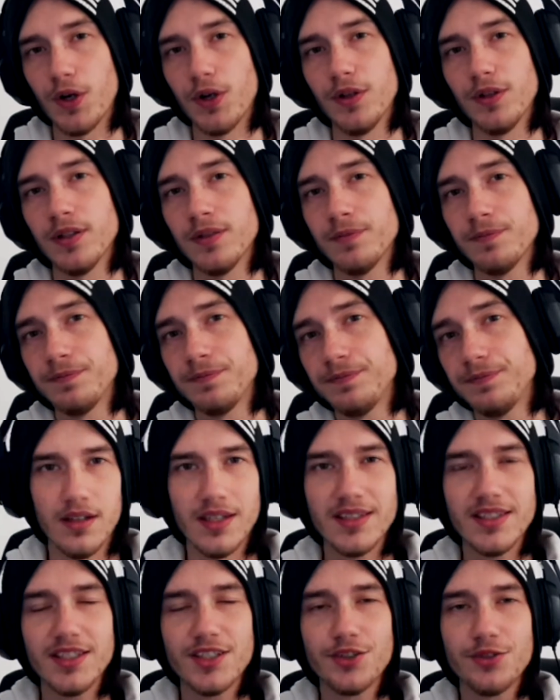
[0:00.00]
world.
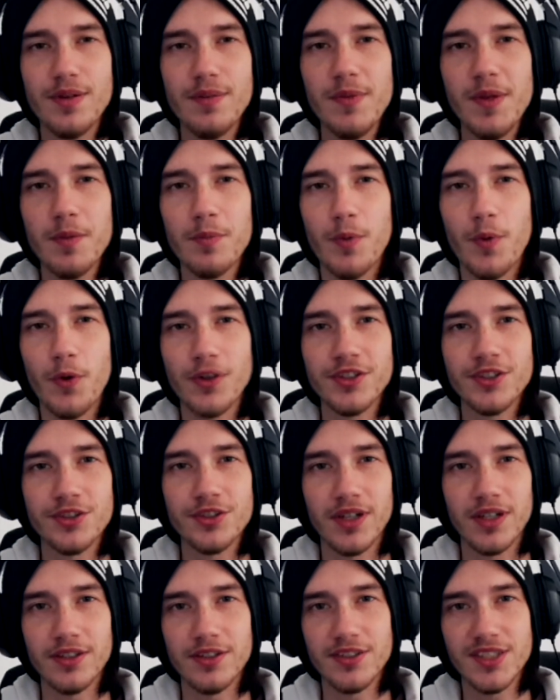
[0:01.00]
It's extremely important
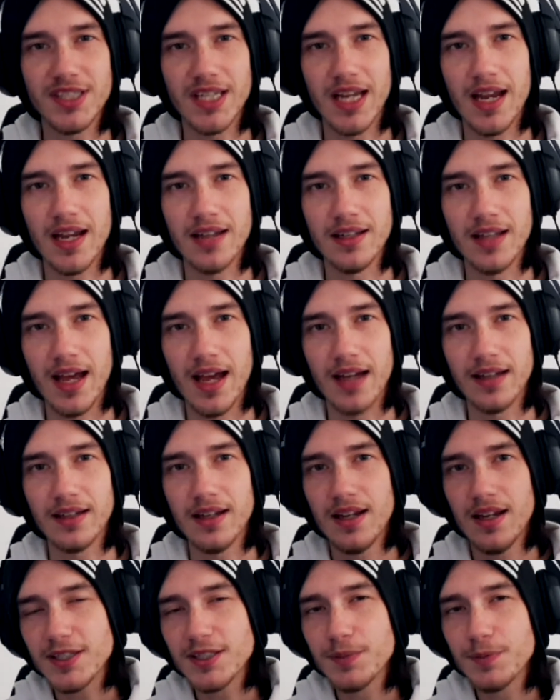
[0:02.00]
to understand
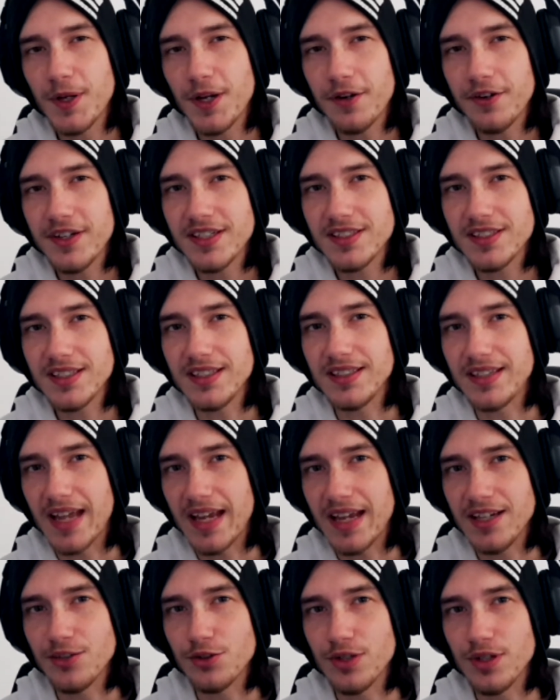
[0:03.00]
that experiencing
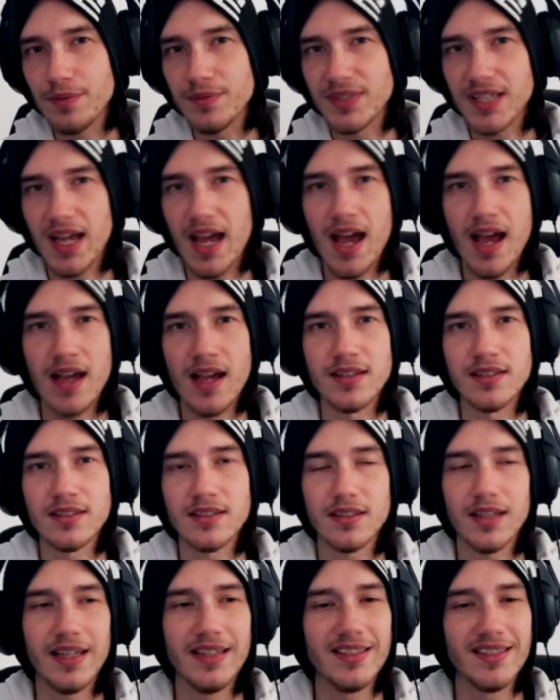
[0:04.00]
daydreams
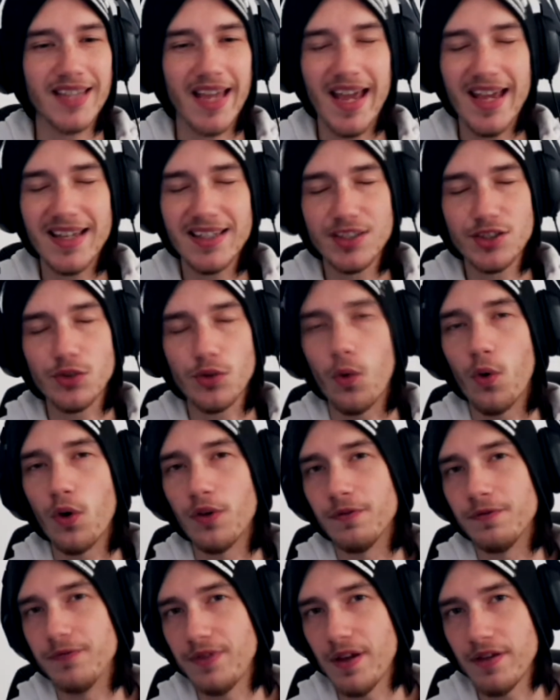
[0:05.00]
as intense
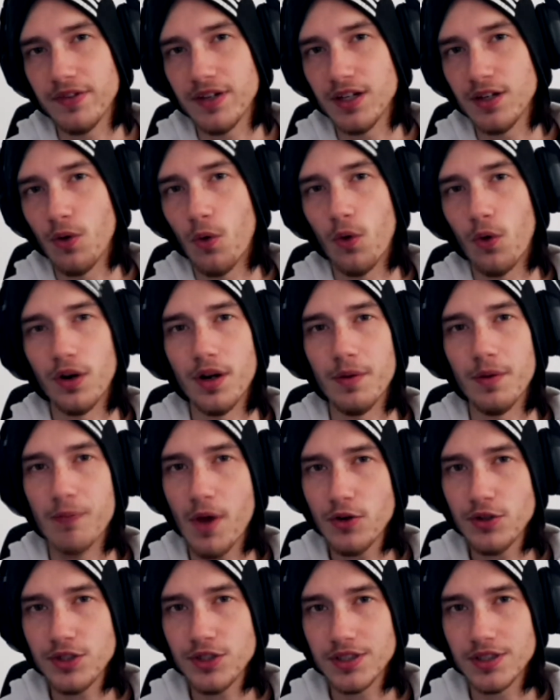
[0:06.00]
or vivid or
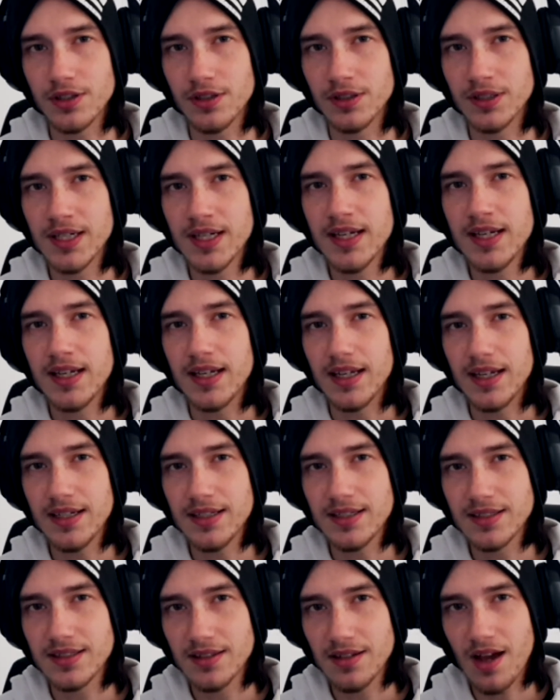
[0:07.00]
emotional
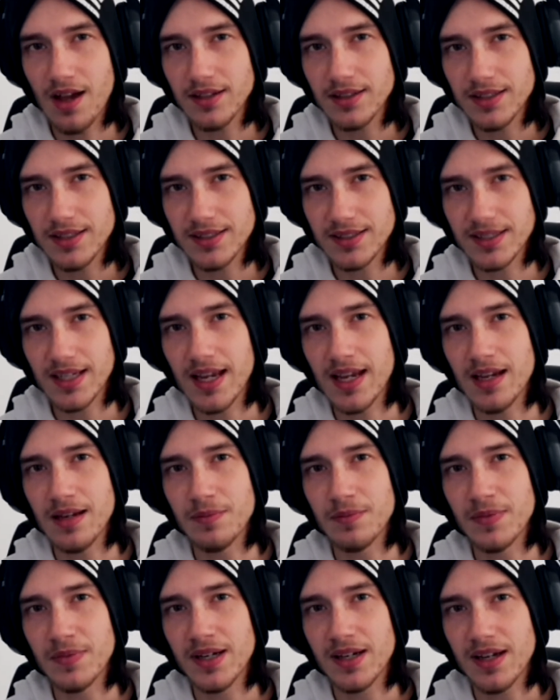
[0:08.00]
is not the
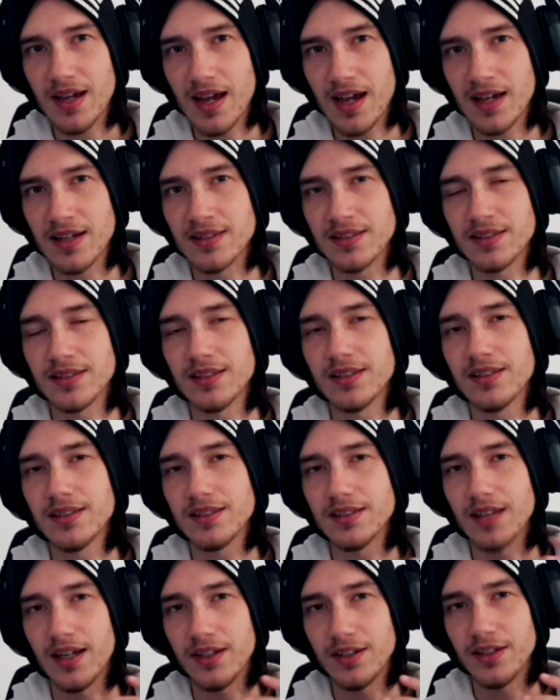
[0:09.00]
same as
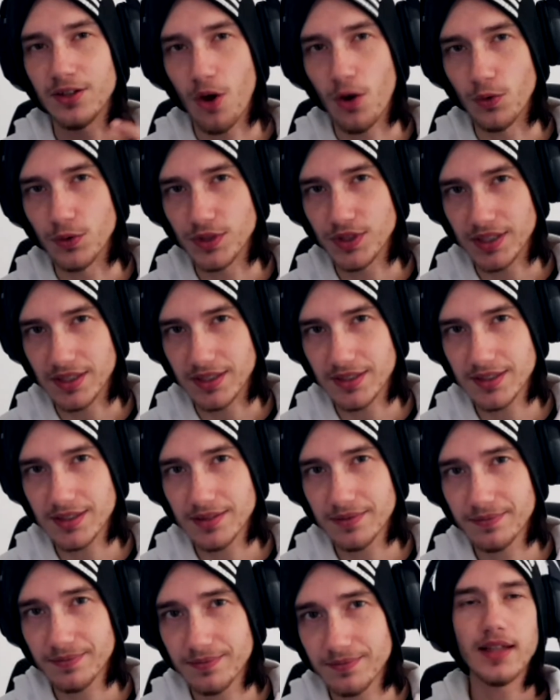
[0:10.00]

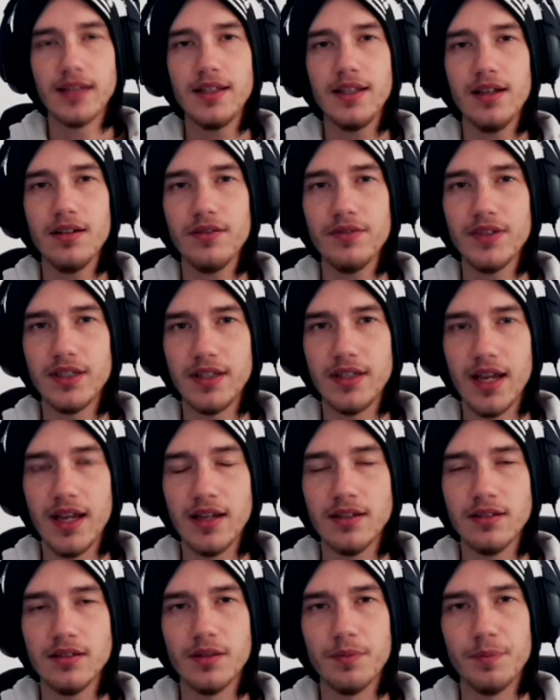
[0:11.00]
psychosis. At the end of the
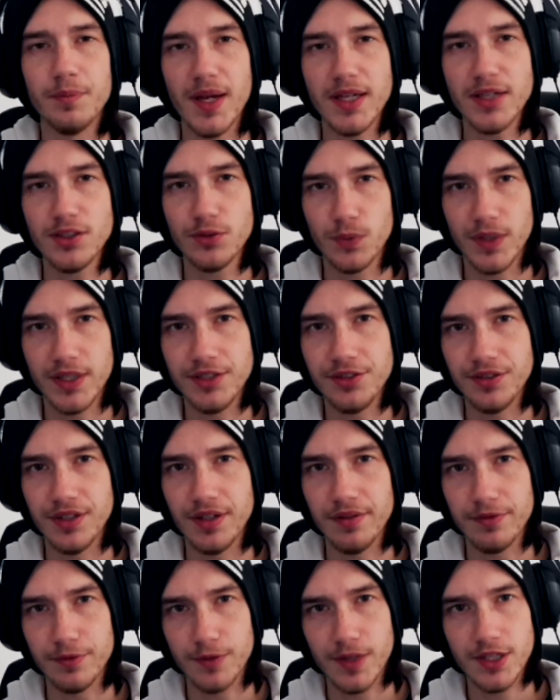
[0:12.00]
day, the best way to
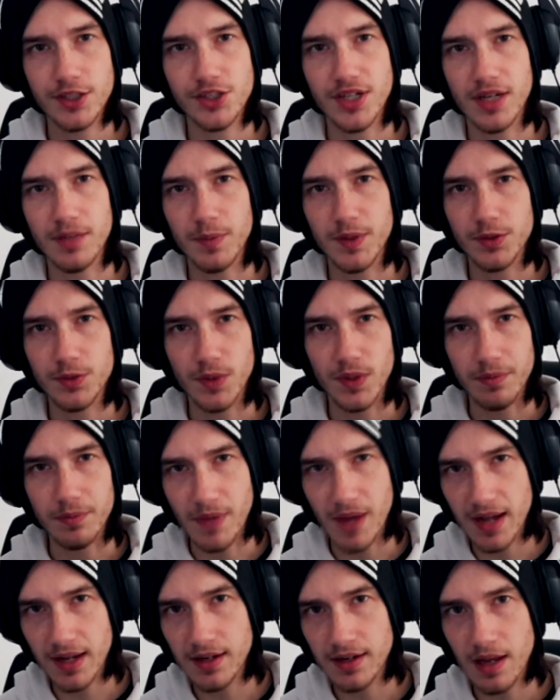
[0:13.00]
differentiate between
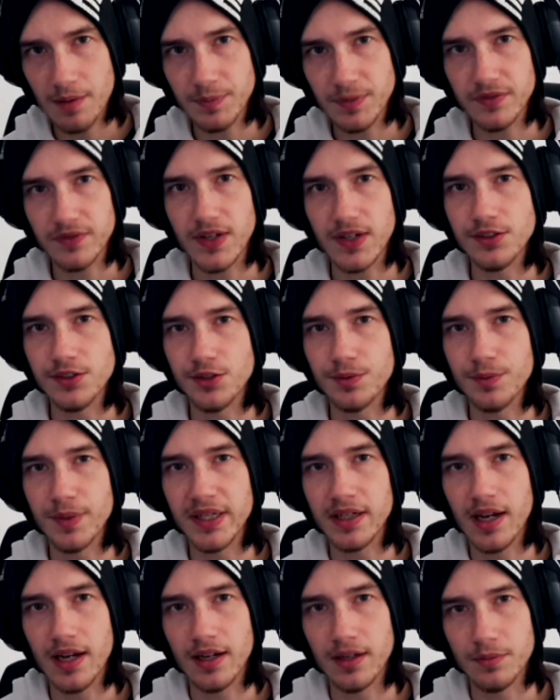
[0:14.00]
maladaptive
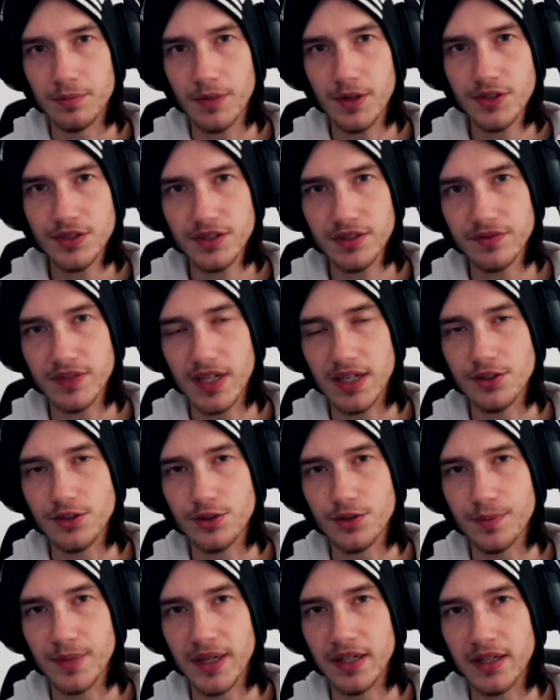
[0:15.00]
daydreaming and immersive
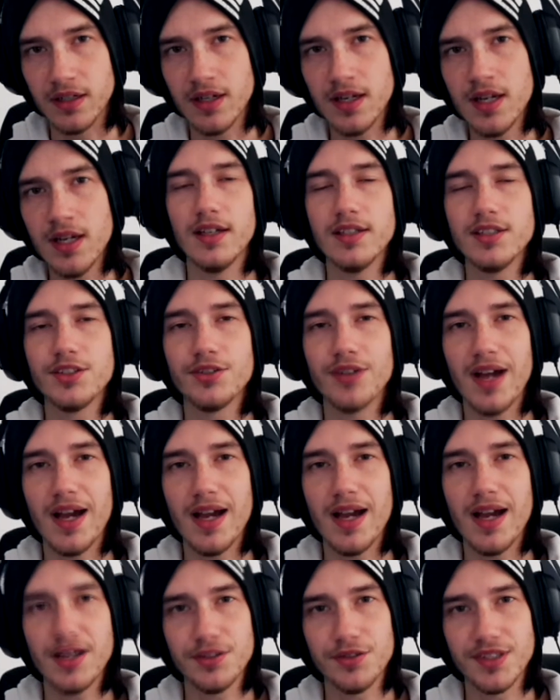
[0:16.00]
daydreaming is to
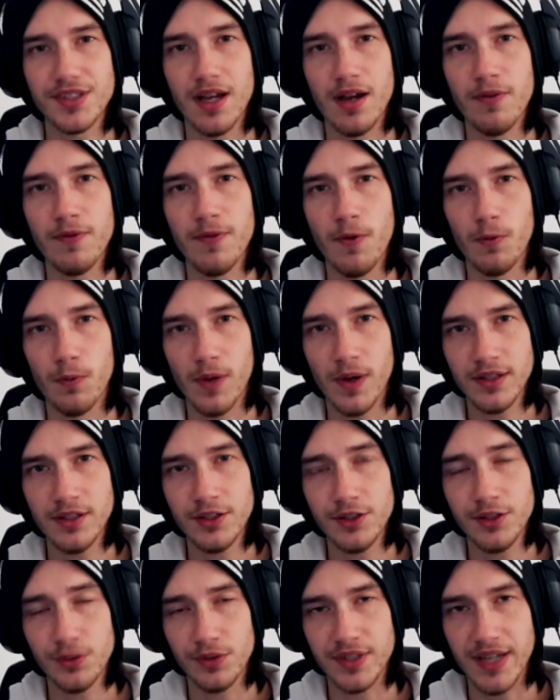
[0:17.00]
ask yourself
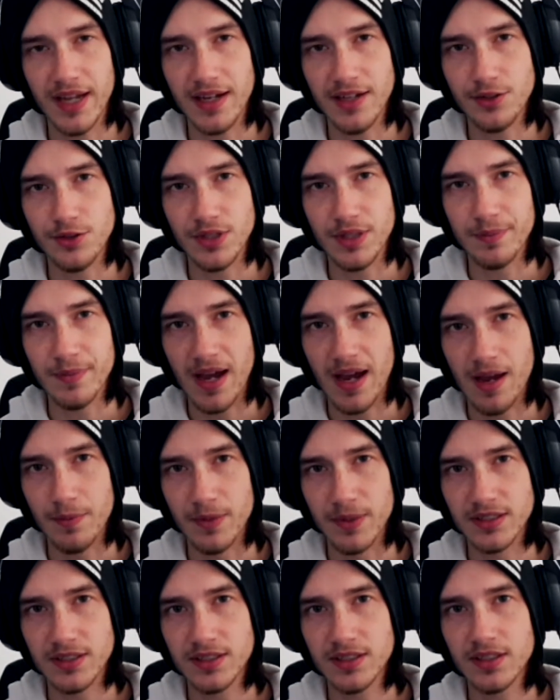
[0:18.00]
whether your daydream
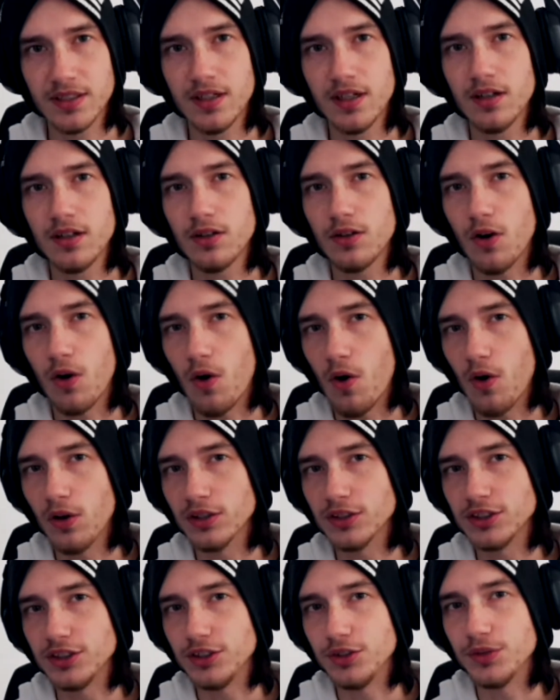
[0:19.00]
habits
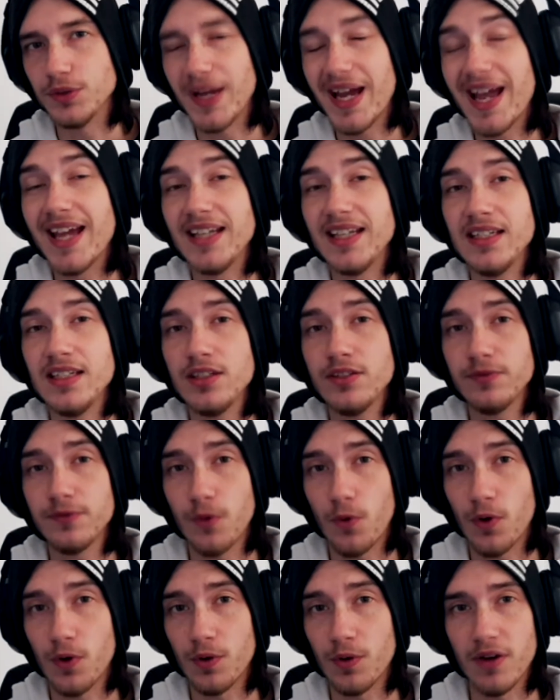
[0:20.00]
cause you any
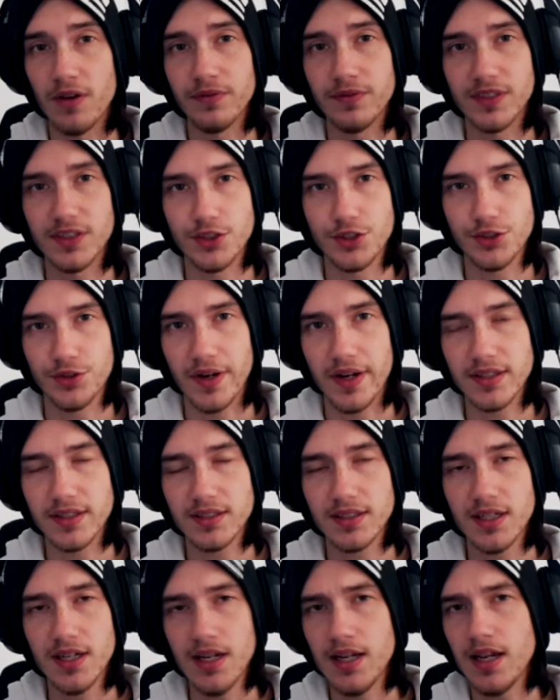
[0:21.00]
form of
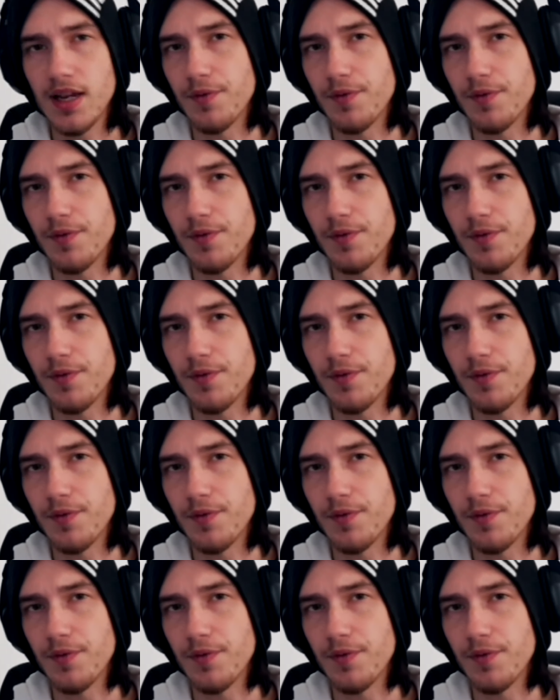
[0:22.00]
distress.